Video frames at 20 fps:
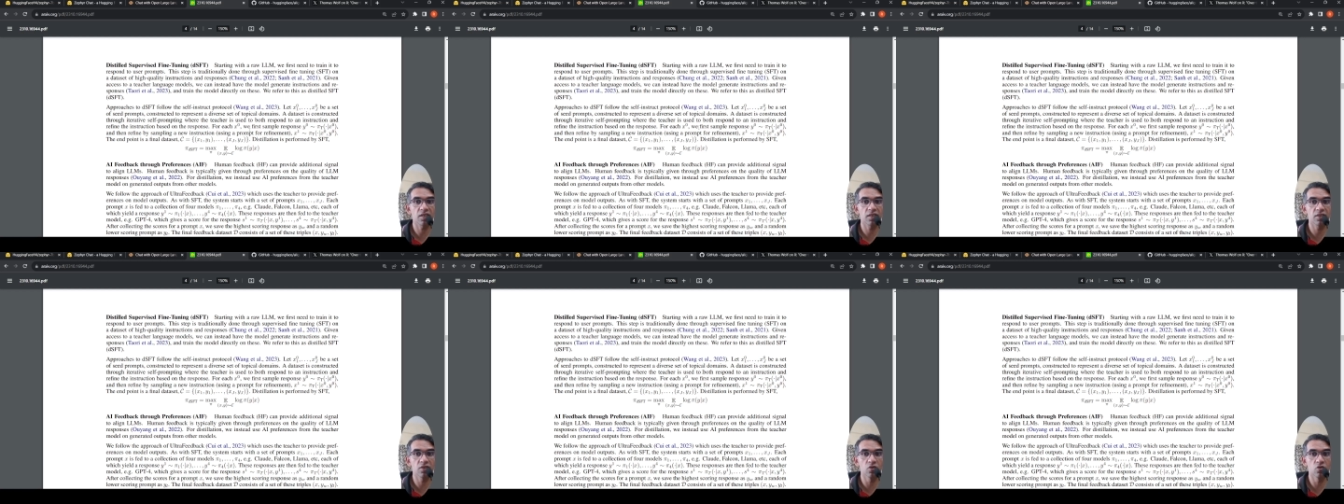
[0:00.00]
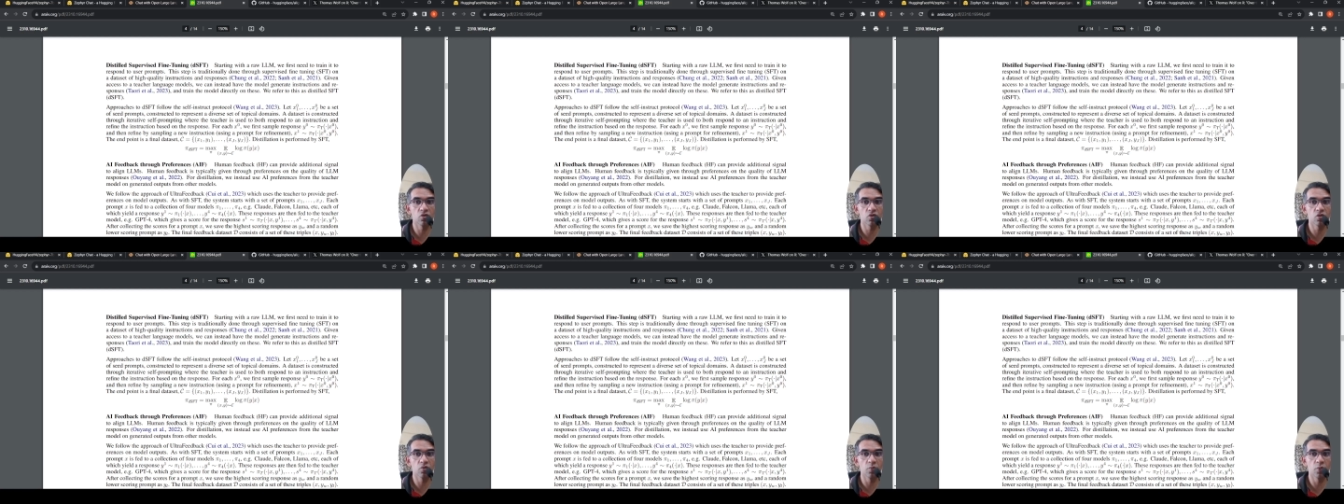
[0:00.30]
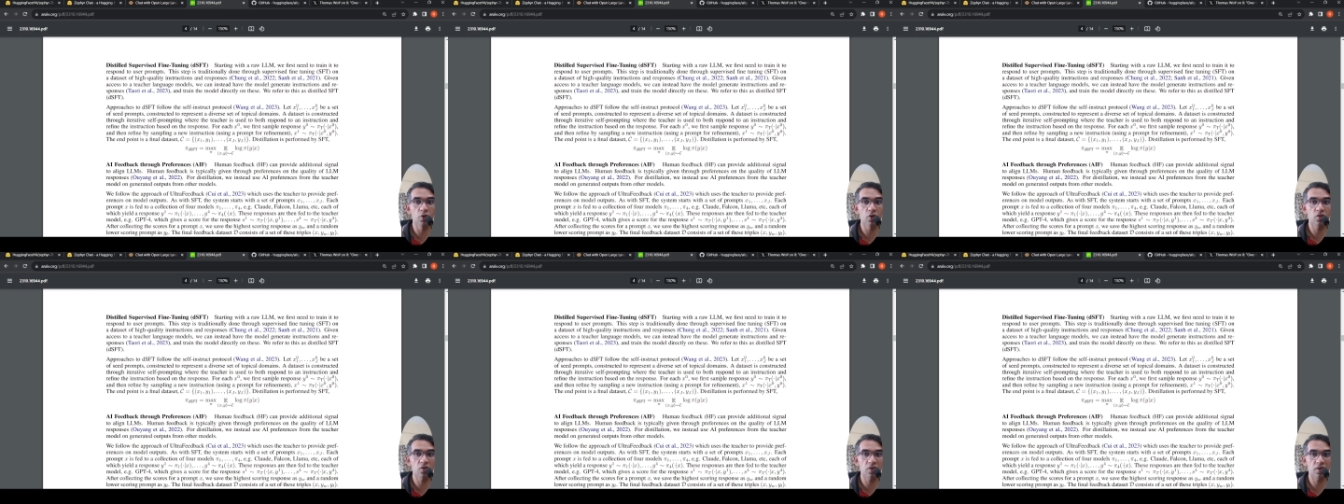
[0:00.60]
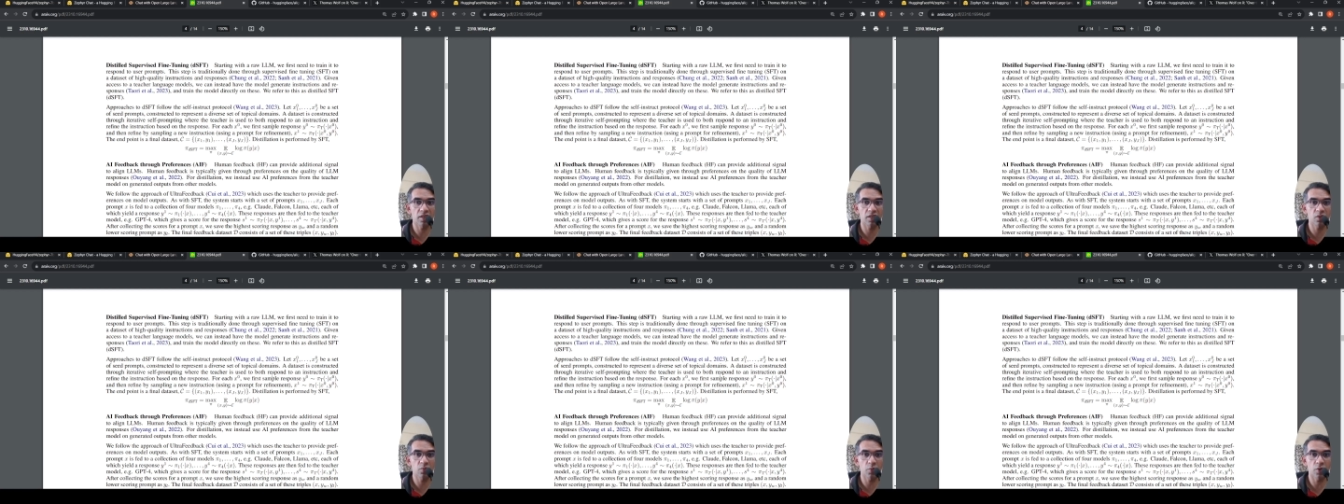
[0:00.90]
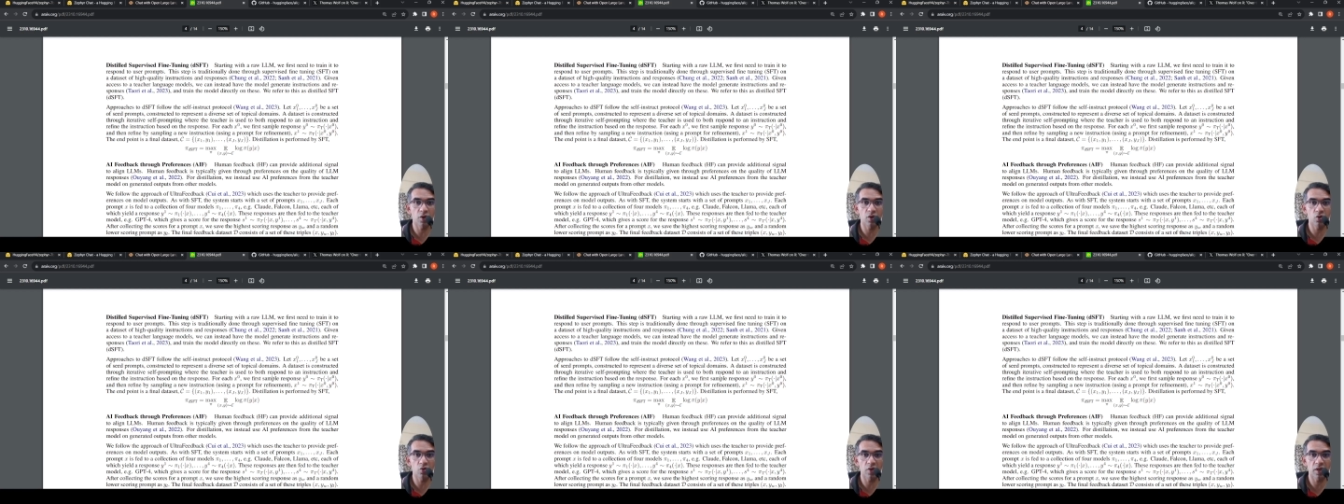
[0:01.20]
is used to both
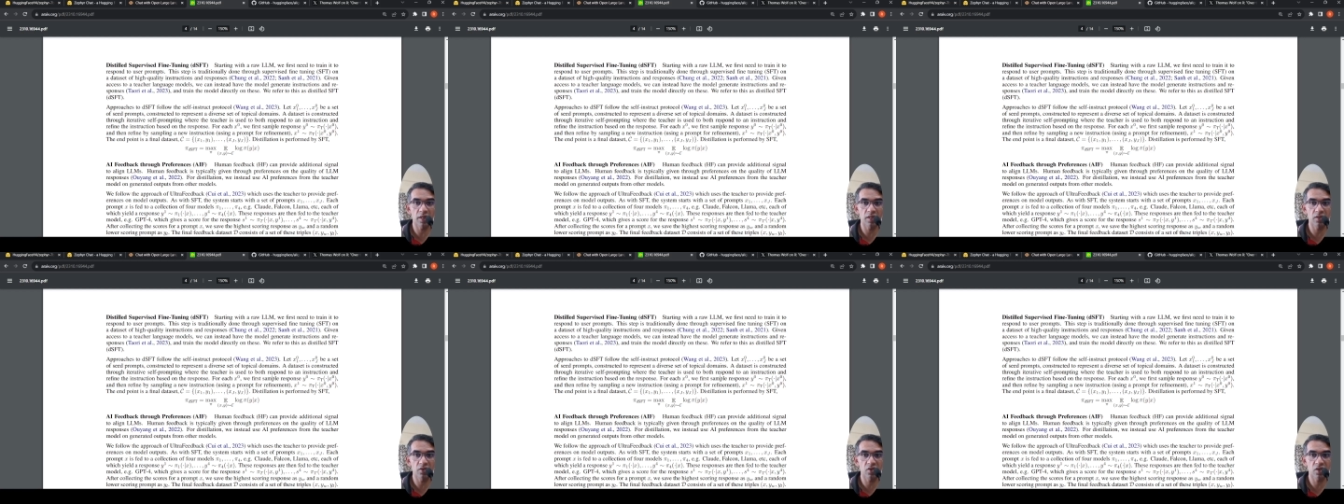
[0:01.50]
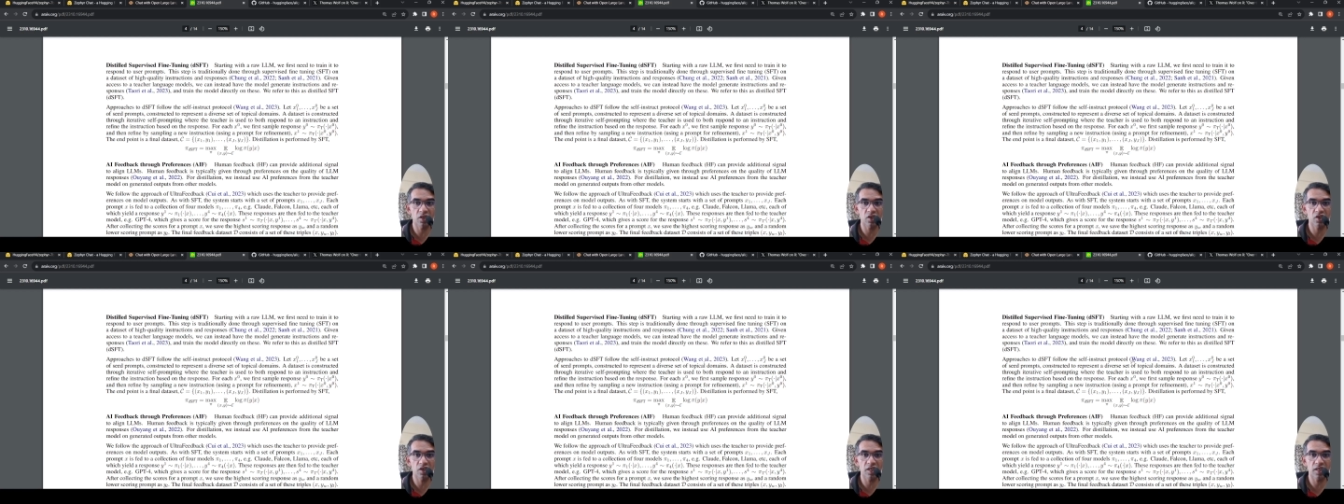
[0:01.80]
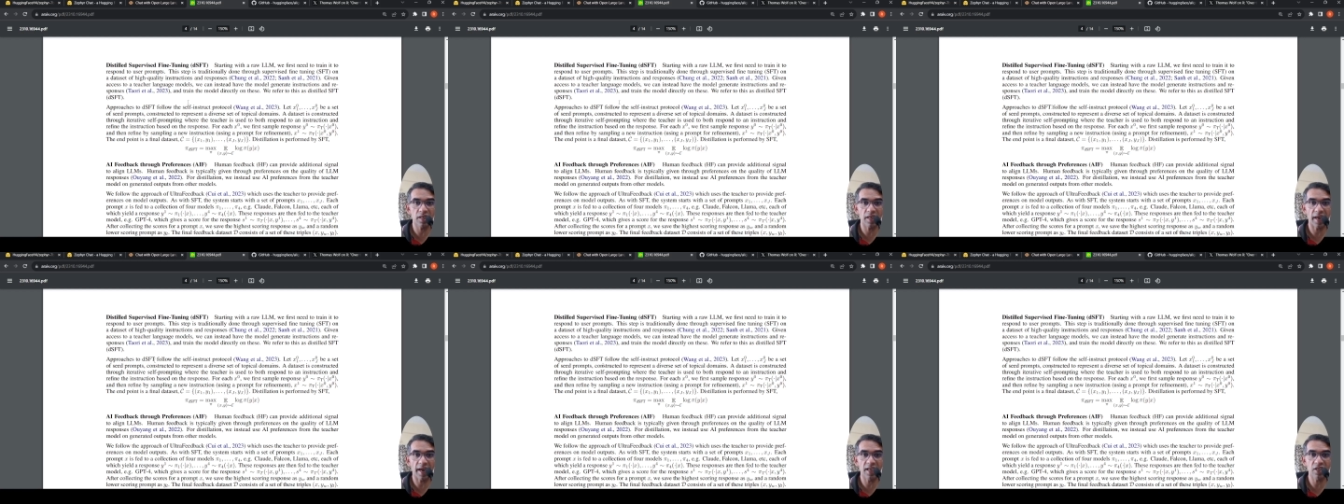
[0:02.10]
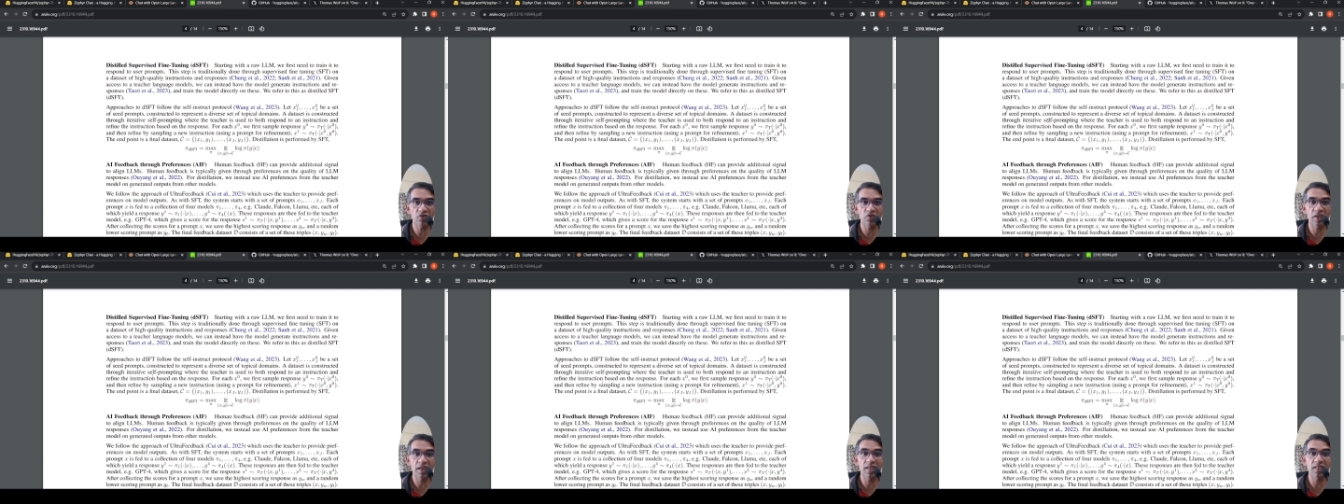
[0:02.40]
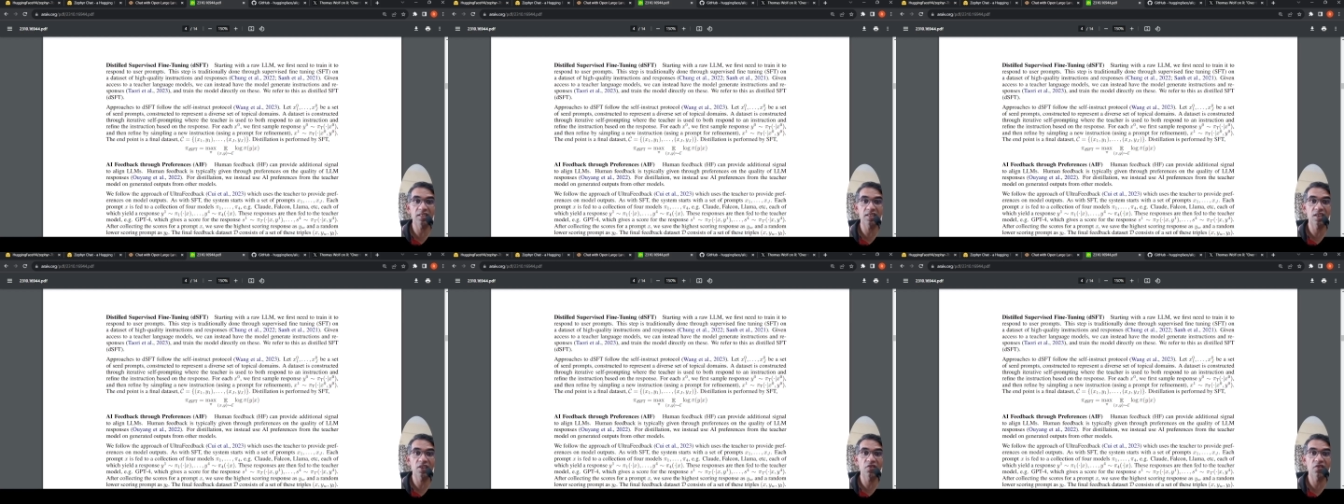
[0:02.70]
respond to an instruction as well
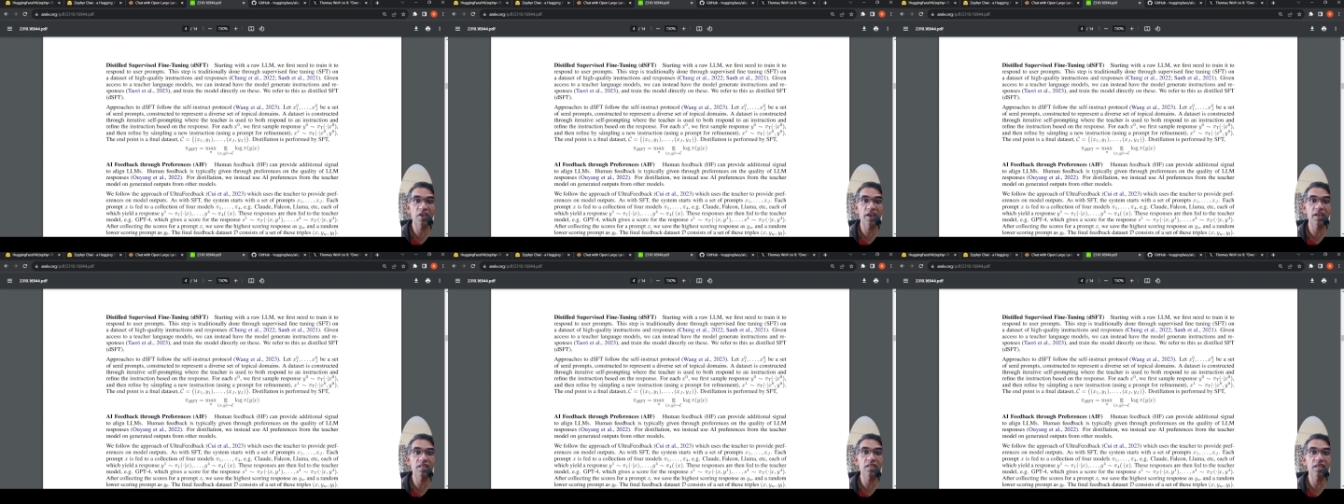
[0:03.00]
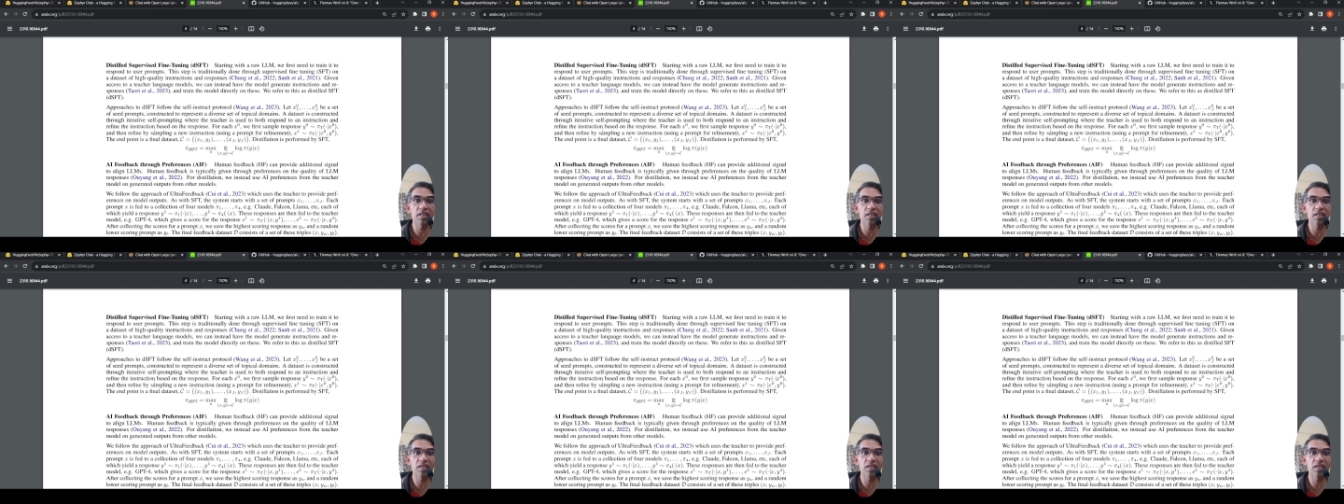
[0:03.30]
as refine the